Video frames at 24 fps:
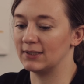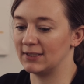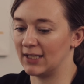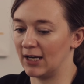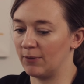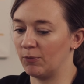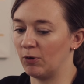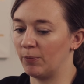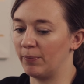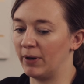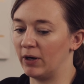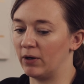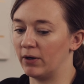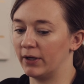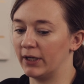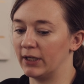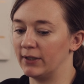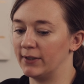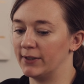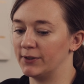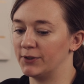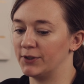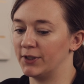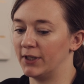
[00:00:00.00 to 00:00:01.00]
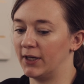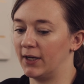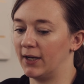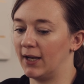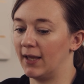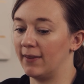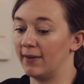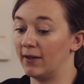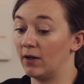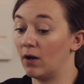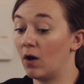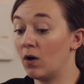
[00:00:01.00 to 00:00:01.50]
Same or better condition.
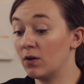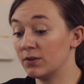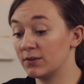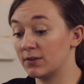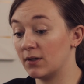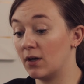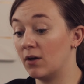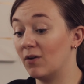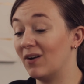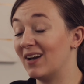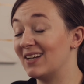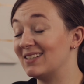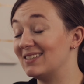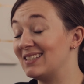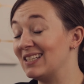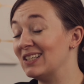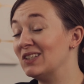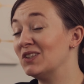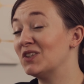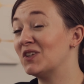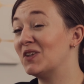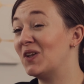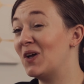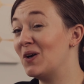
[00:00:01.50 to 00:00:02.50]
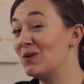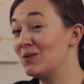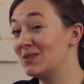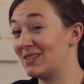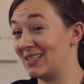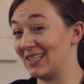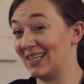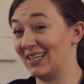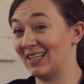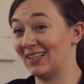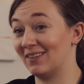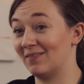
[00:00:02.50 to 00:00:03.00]
And then also, until
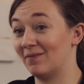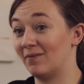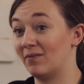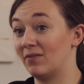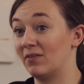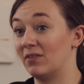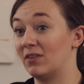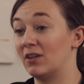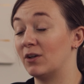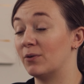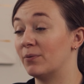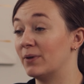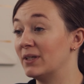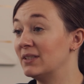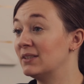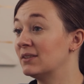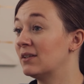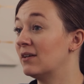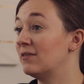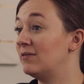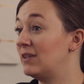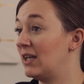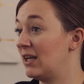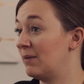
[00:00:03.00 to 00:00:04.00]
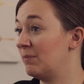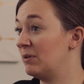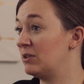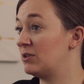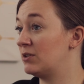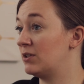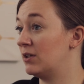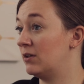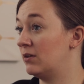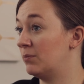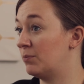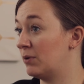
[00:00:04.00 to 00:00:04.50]
closing, the risk of
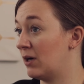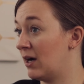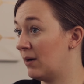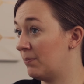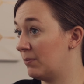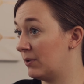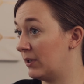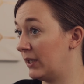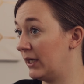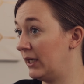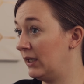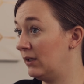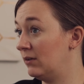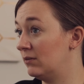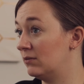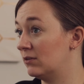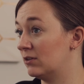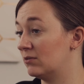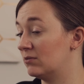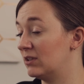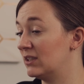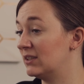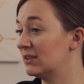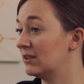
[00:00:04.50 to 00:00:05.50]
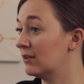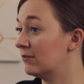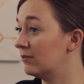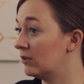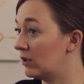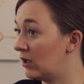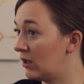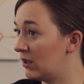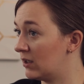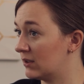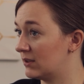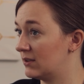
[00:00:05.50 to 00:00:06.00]
damage to the property, the risk of
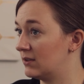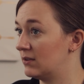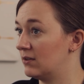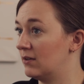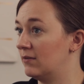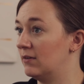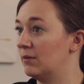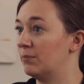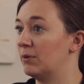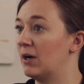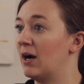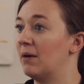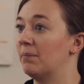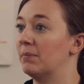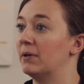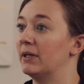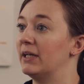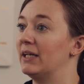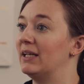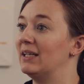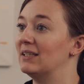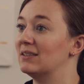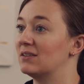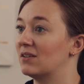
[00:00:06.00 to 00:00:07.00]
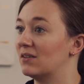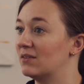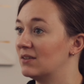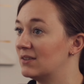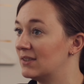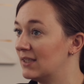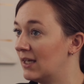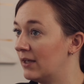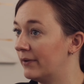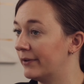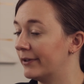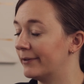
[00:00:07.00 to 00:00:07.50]
loss of the property is on the
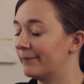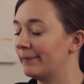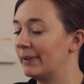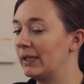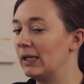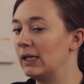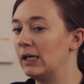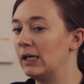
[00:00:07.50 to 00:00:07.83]
seller.